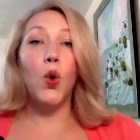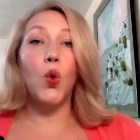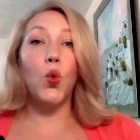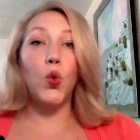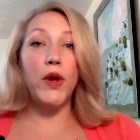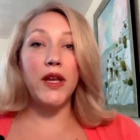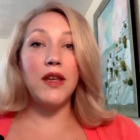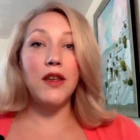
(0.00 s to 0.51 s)

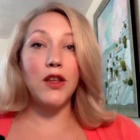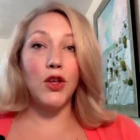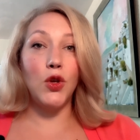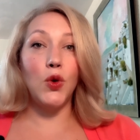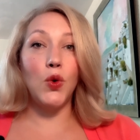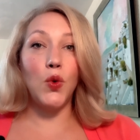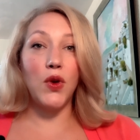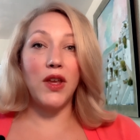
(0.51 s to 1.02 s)
When
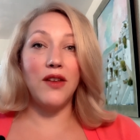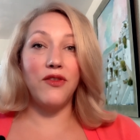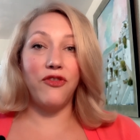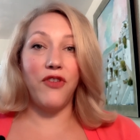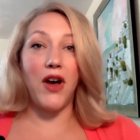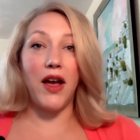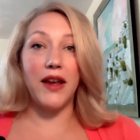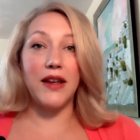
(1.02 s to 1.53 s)
you can
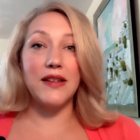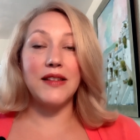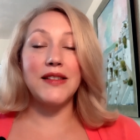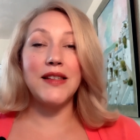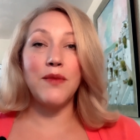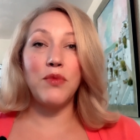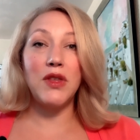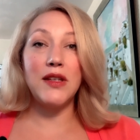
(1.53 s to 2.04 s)
find
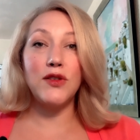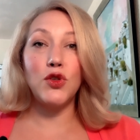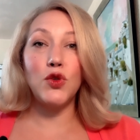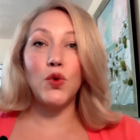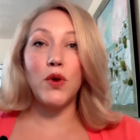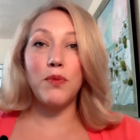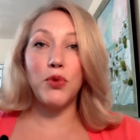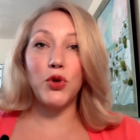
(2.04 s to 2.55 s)
something
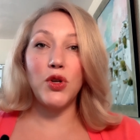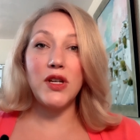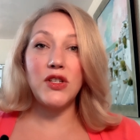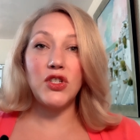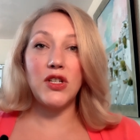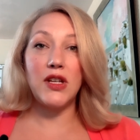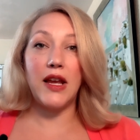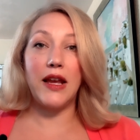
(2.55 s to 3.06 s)
to
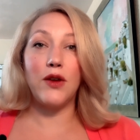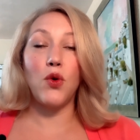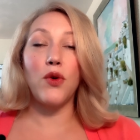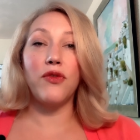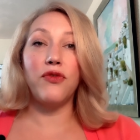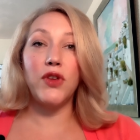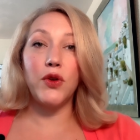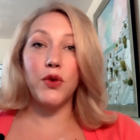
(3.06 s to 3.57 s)
appreciate
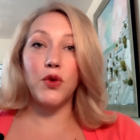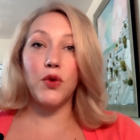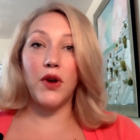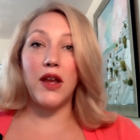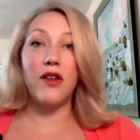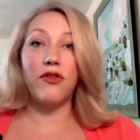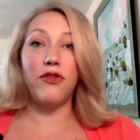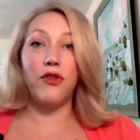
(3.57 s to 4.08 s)
or feel
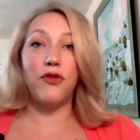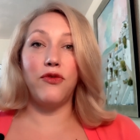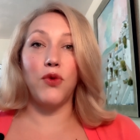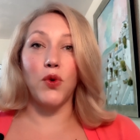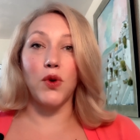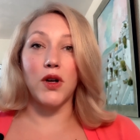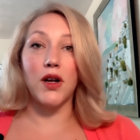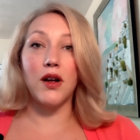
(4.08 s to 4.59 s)
grateful
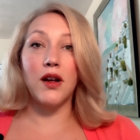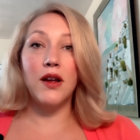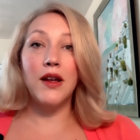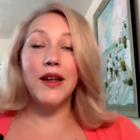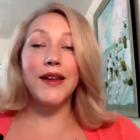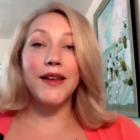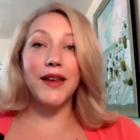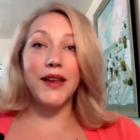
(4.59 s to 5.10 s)
for
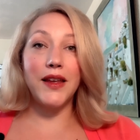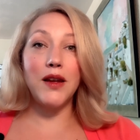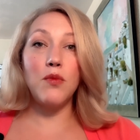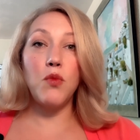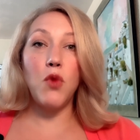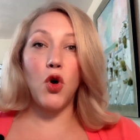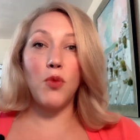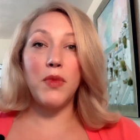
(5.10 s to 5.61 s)
in a
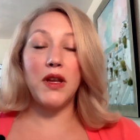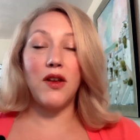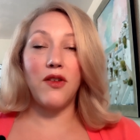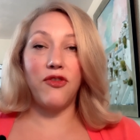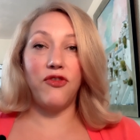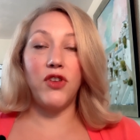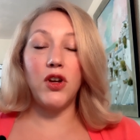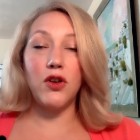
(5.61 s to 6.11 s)
moment of
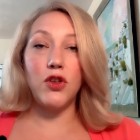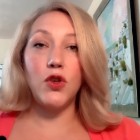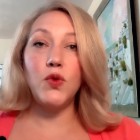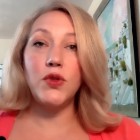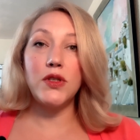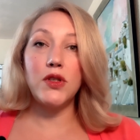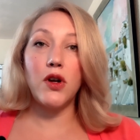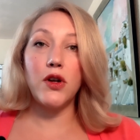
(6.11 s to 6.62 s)
fear, you
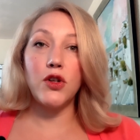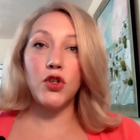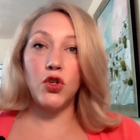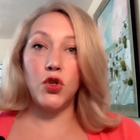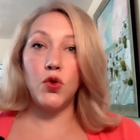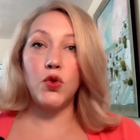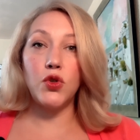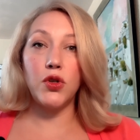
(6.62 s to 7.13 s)
start
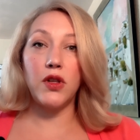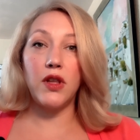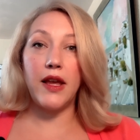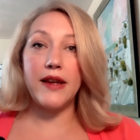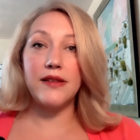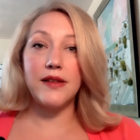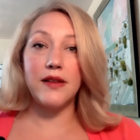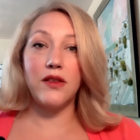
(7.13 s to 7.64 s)

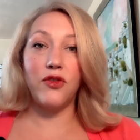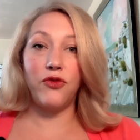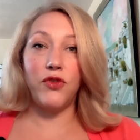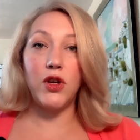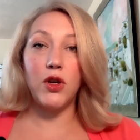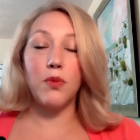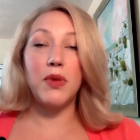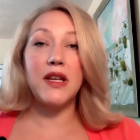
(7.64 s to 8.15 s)
neutralizing the
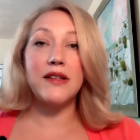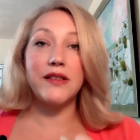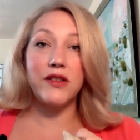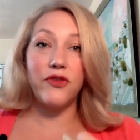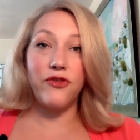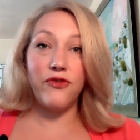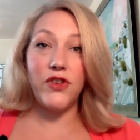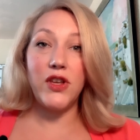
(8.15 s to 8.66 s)
fear because
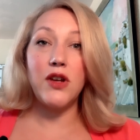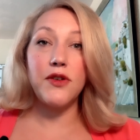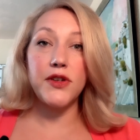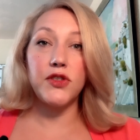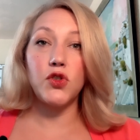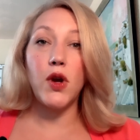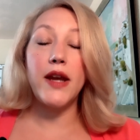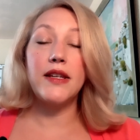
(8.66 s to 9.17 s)
the fear
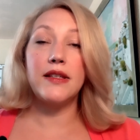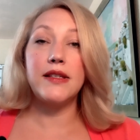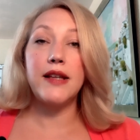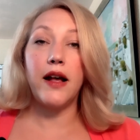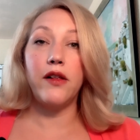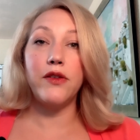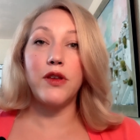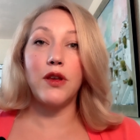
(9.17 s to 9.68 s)
is trying to
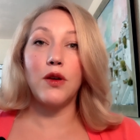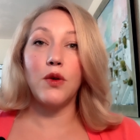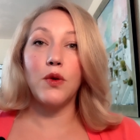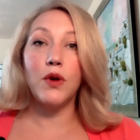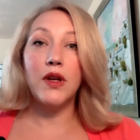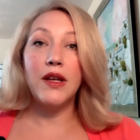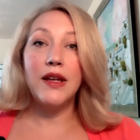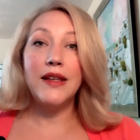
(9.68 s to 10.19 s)
tell
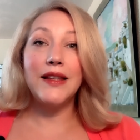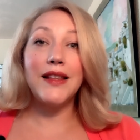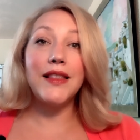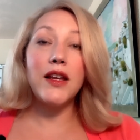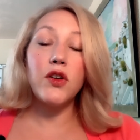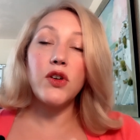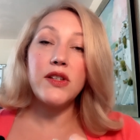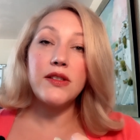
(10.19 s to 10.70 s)
you that
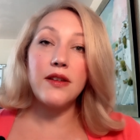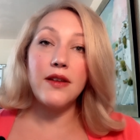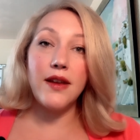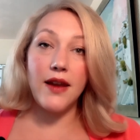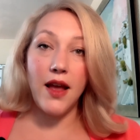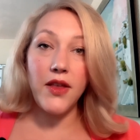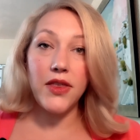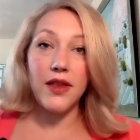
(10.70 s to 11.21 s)
there is
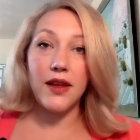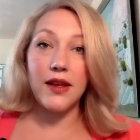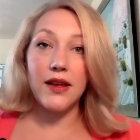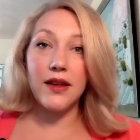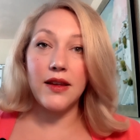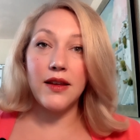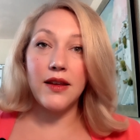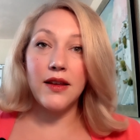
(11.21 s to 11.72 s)

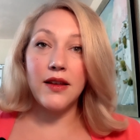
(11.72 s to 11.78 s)
nothing